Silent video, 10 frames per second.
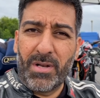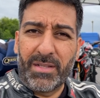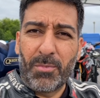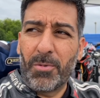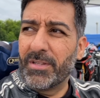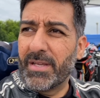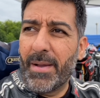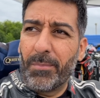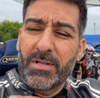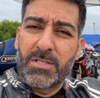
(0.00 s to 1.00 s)
at the moment. The
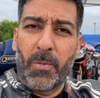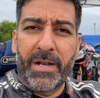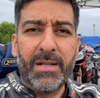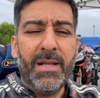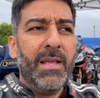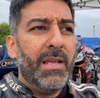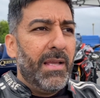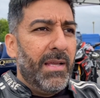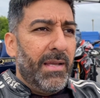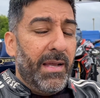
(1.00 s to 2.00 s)
ambulance went.
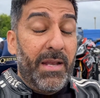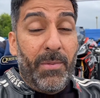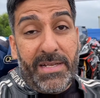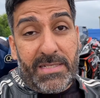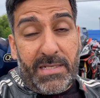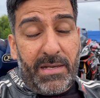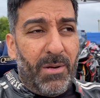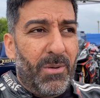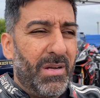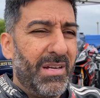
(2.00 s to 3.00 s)
Anyways, you
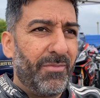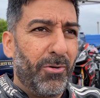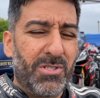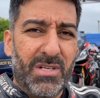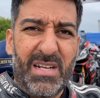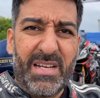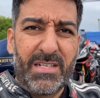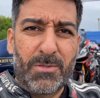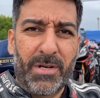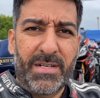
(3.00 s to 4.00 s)
know, unfortunately it is
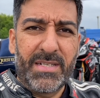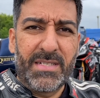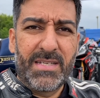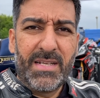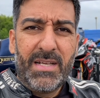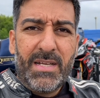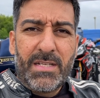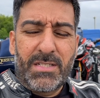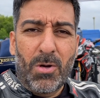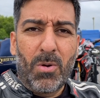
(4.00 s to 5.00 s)
what it is.
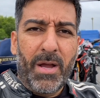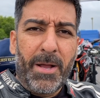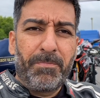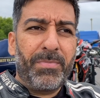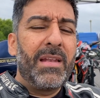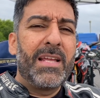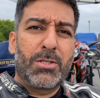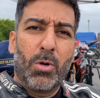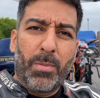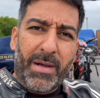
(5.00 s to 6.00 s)
So let's
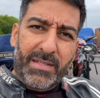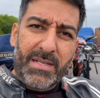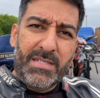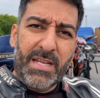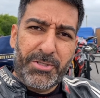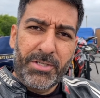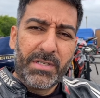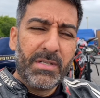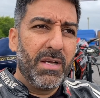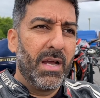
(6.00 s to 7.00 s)
talk about the session.
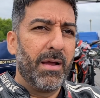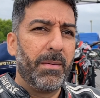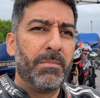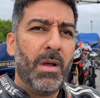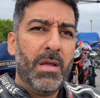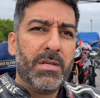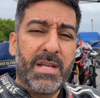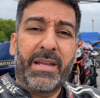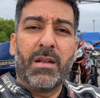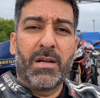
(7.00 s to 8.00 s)

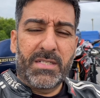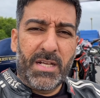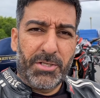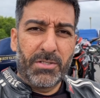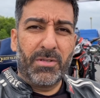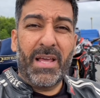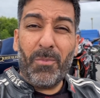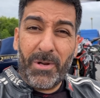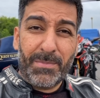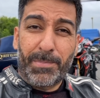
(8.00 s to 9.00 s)
Second last session. So that
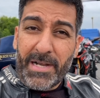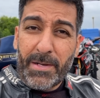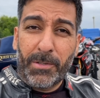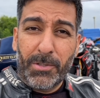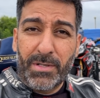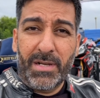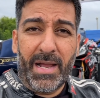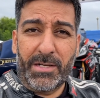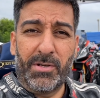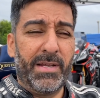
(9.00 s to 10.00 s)
went pretty good
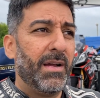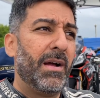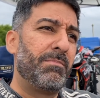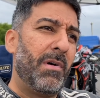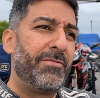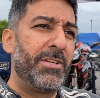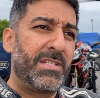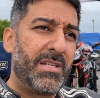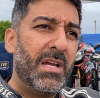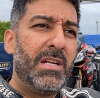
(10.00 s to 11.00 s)
actually. I've
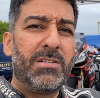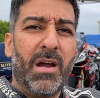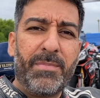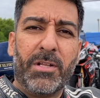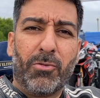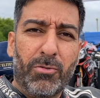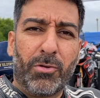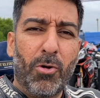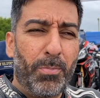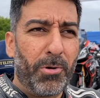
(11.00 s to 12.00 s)
just timed it through the
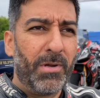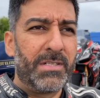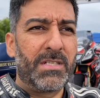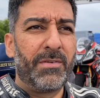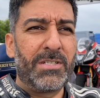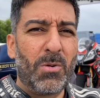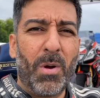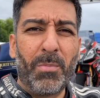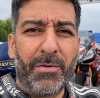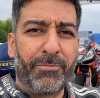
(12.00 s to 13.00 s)
GoPro and stuff. It's a
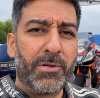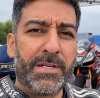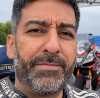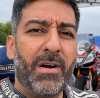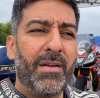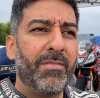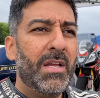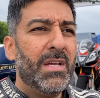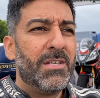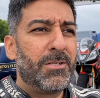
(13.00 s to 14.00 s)
1:45,
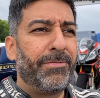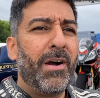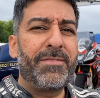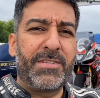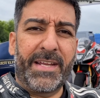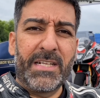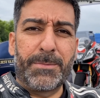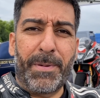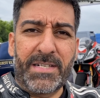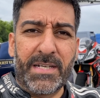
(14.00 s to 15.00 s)
so 5 seconds
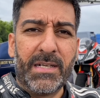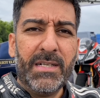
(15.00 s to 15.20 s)
better